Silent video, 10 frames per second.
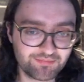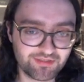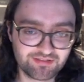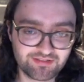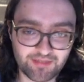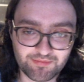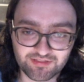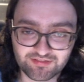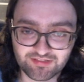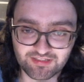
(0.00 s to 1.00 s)
but I'm
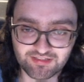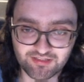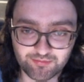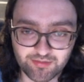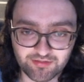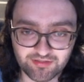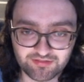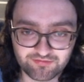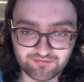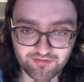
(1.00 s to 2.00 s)
not seeing our
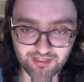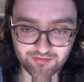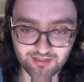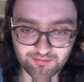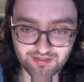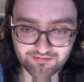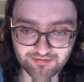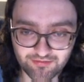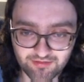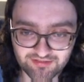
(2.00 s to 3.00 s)
opponents follow up
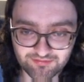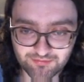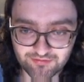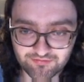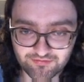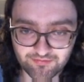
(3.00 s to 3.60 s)
after this move.